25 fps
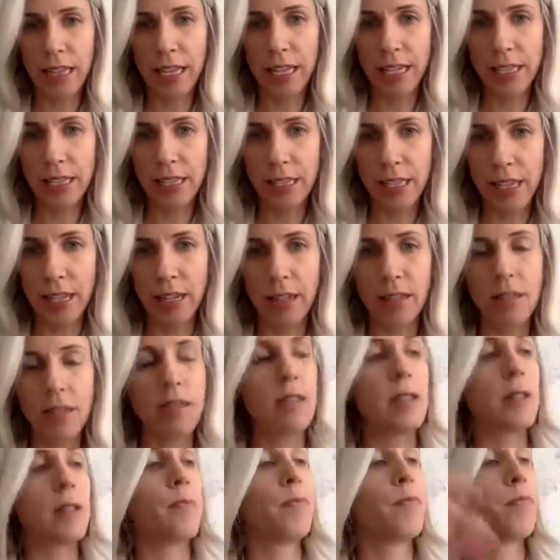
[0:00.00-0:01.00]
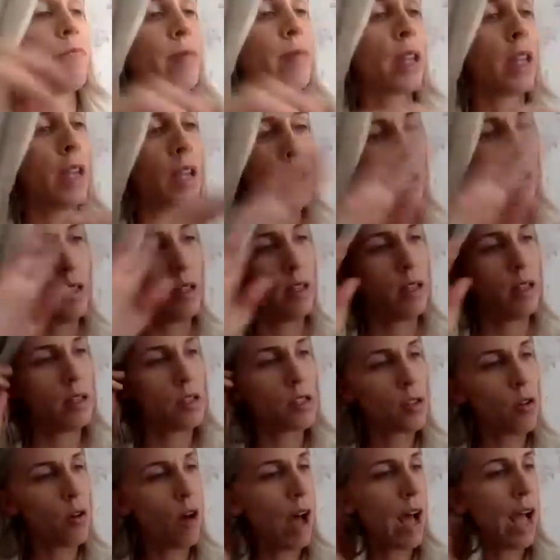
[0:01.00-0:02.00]
these things.
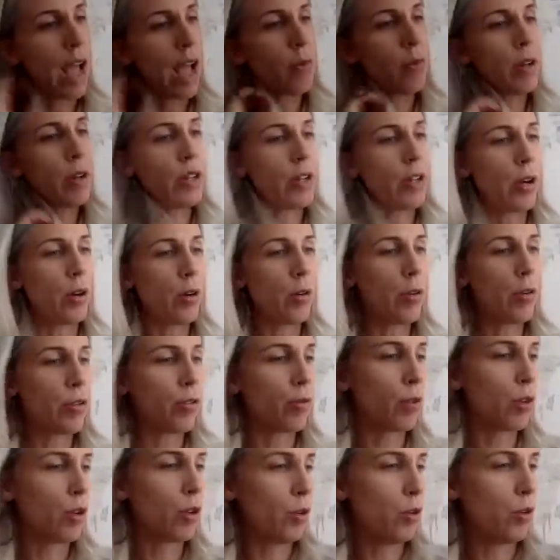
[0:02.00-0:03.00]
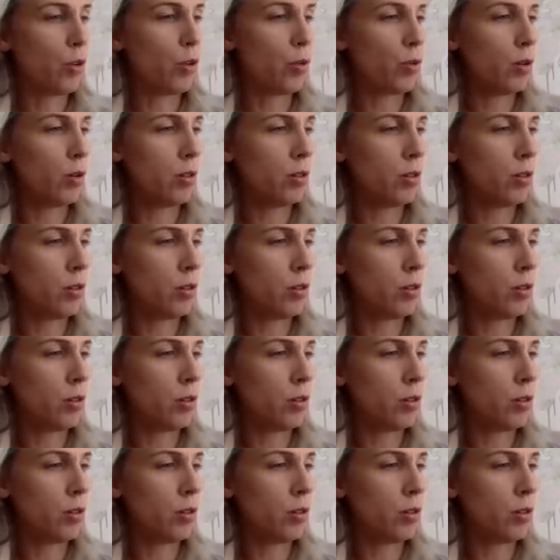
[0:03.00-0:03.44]
So I would go through,